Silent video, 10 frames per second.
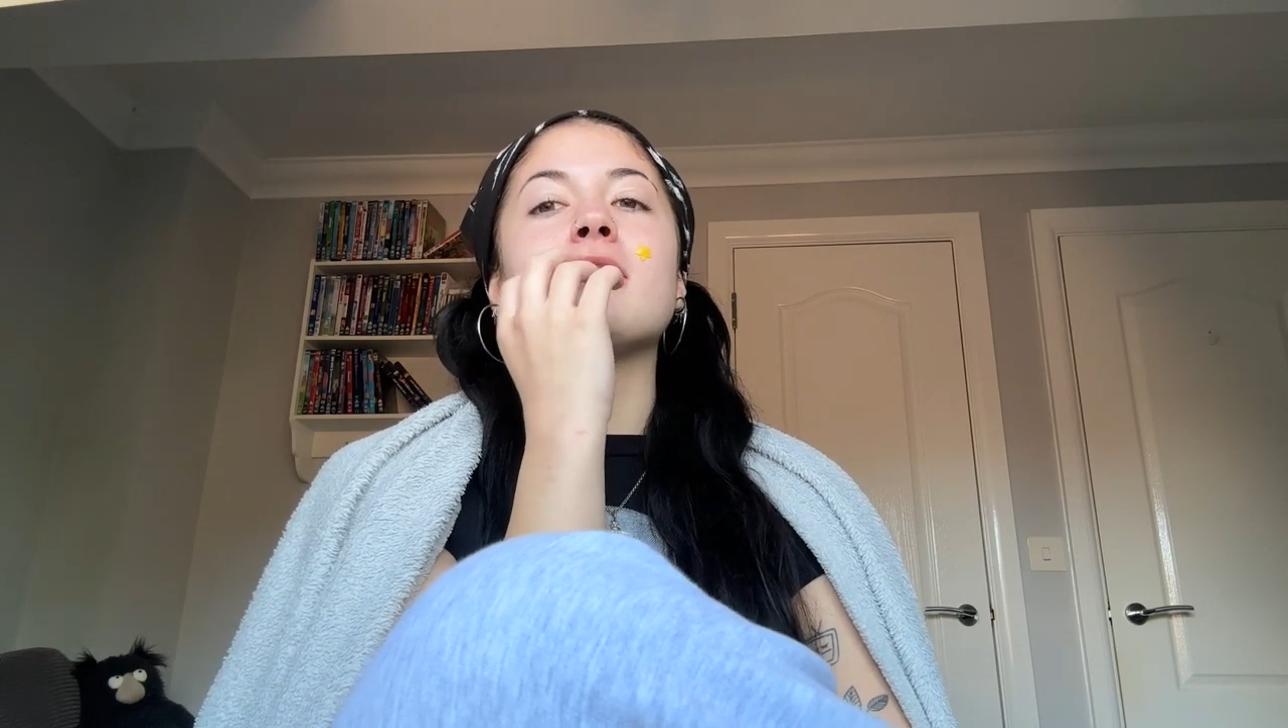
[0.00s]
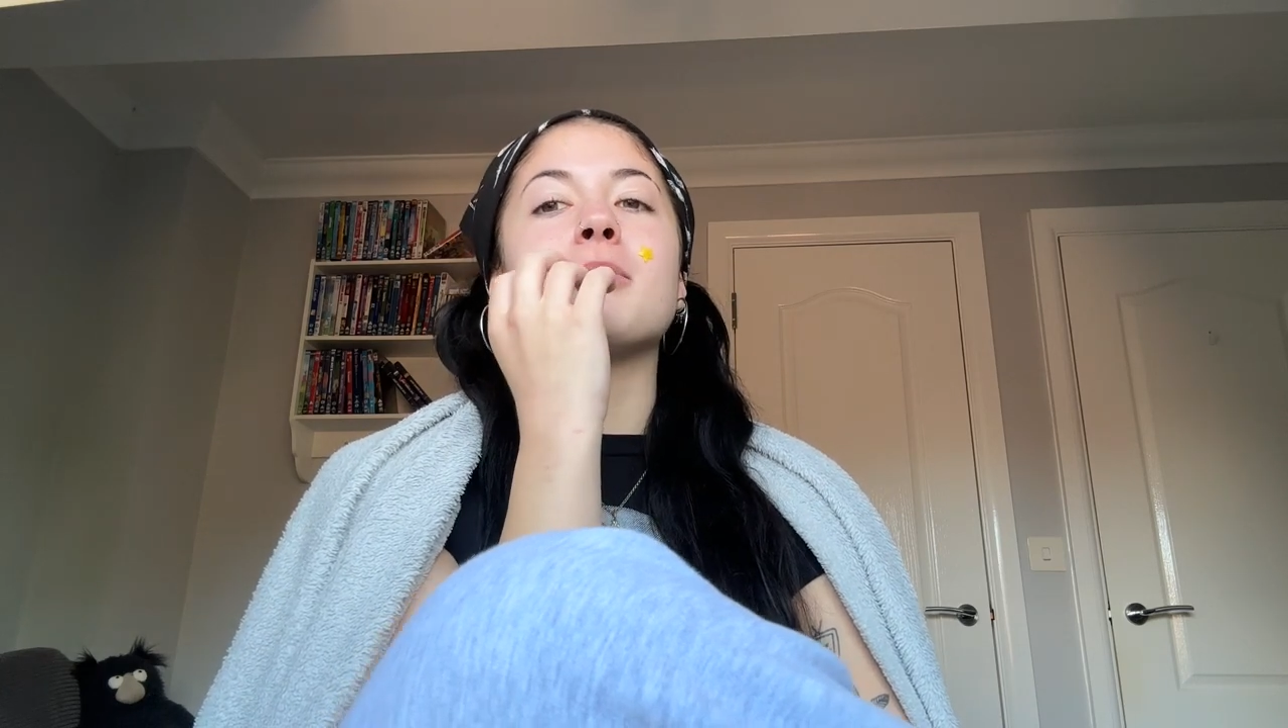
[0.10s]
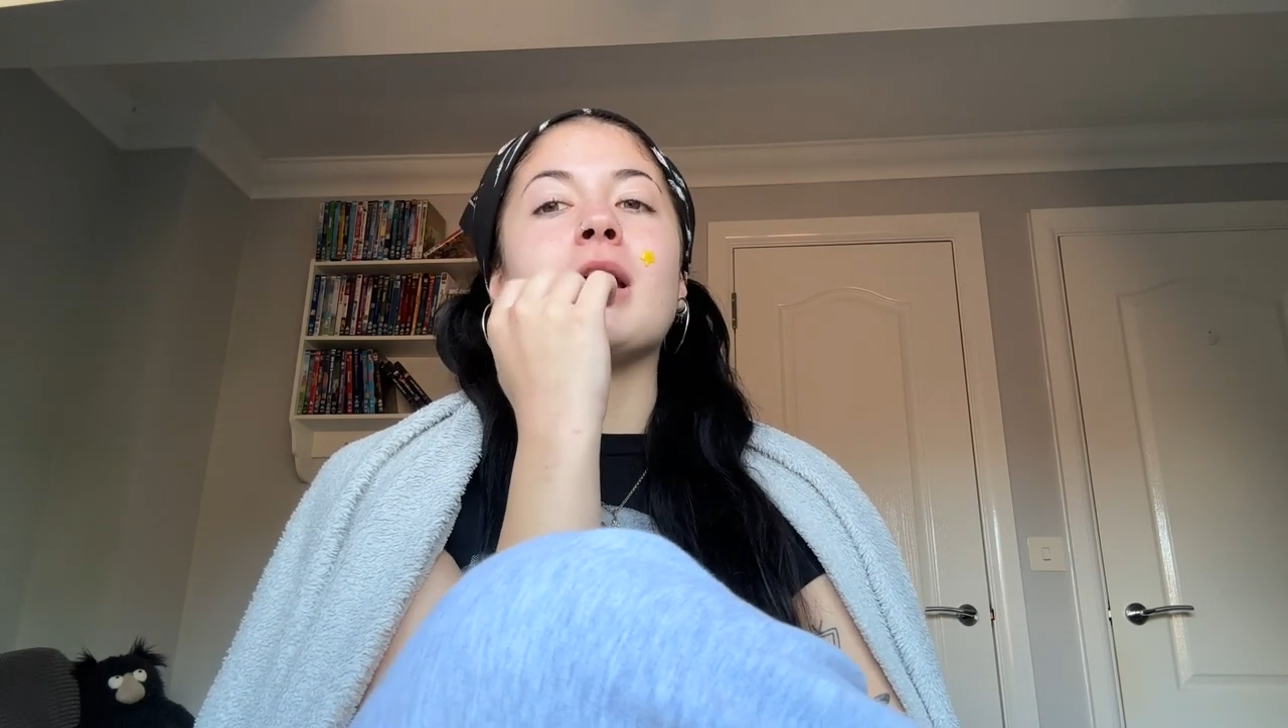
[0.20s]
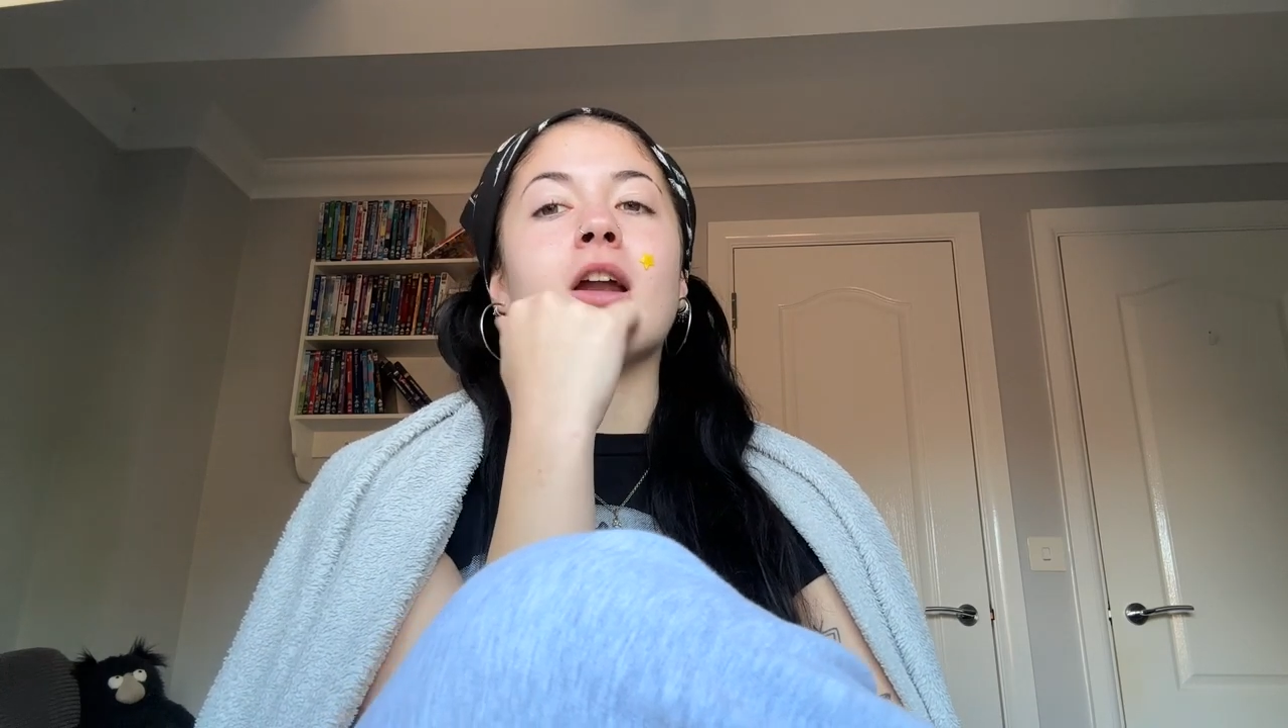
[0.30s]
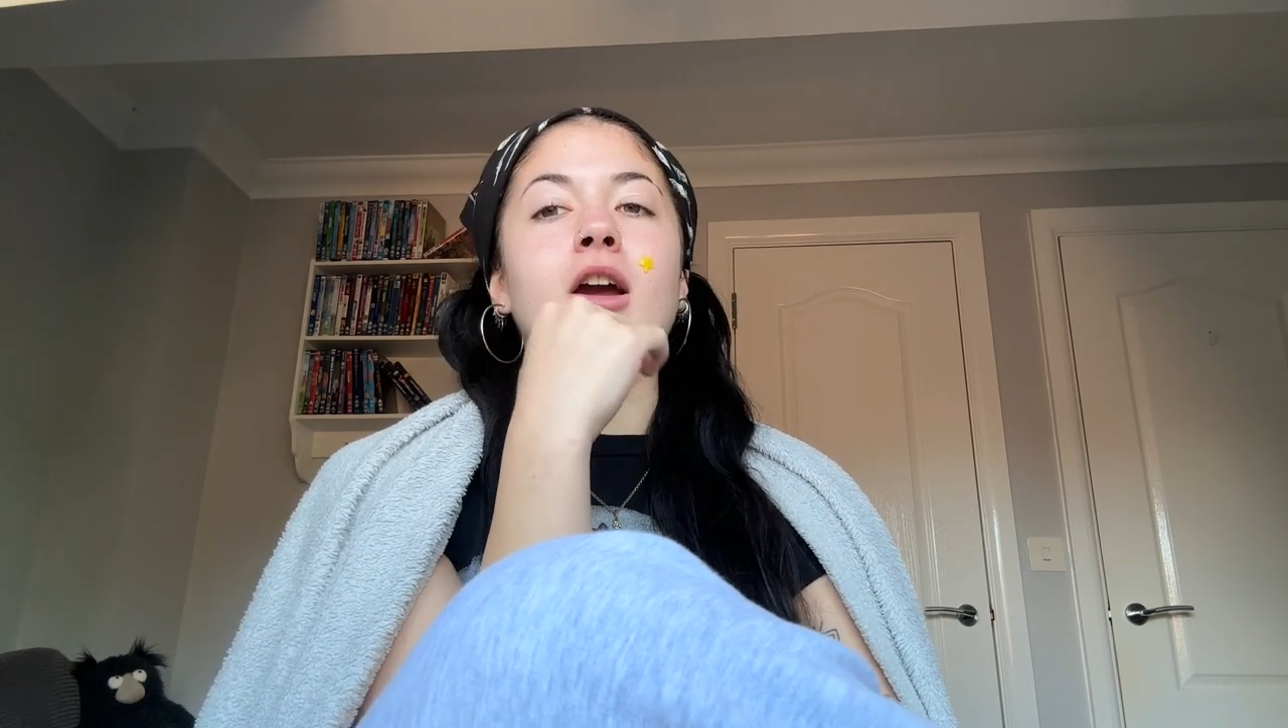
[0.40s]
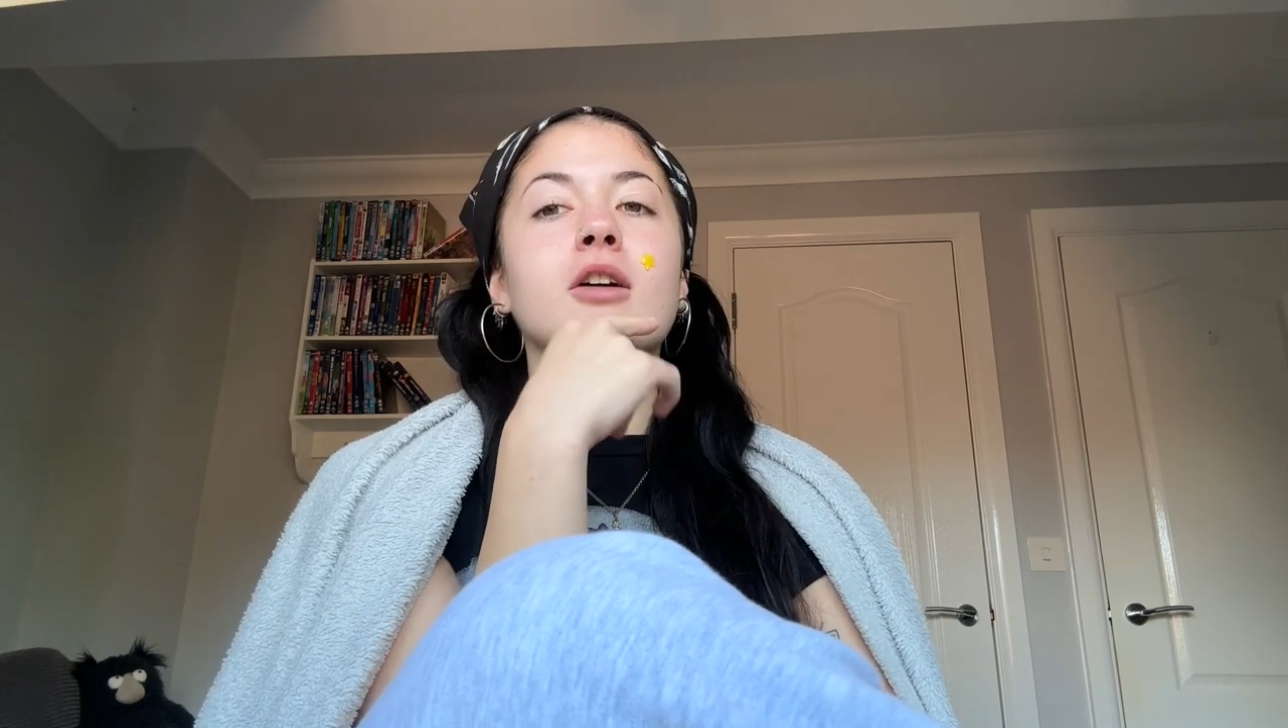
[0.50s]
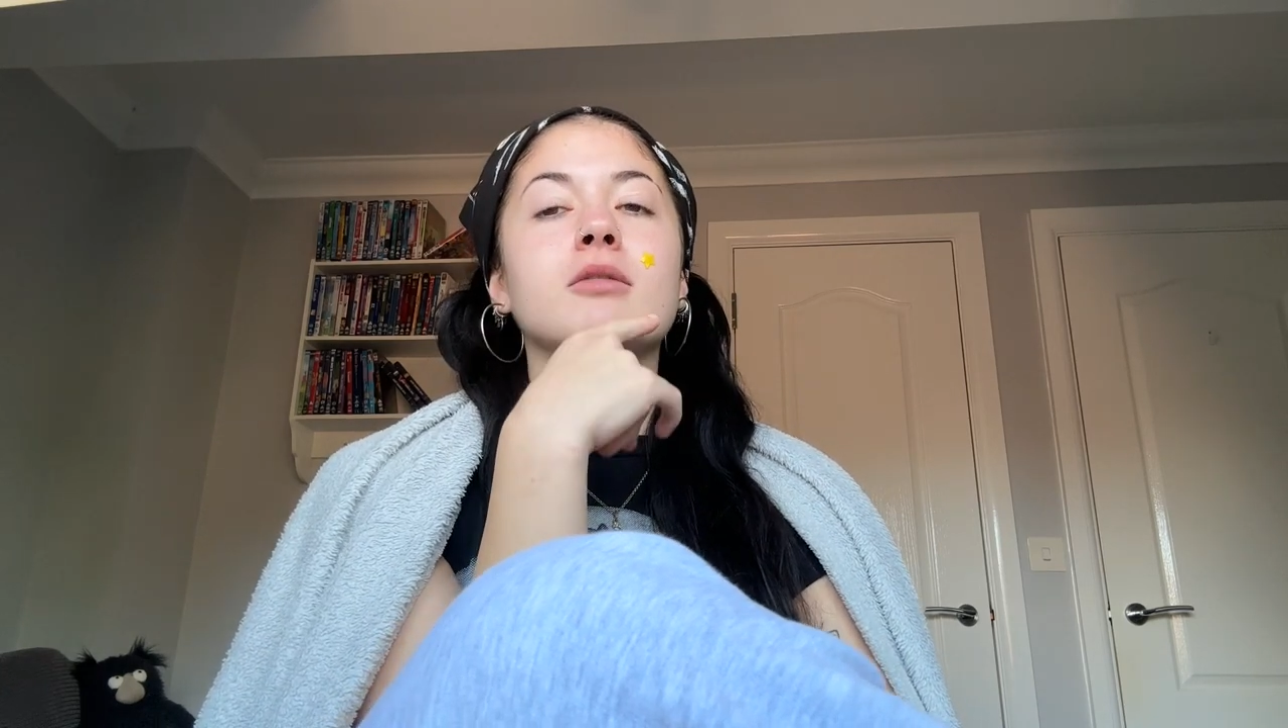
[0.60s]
to spend like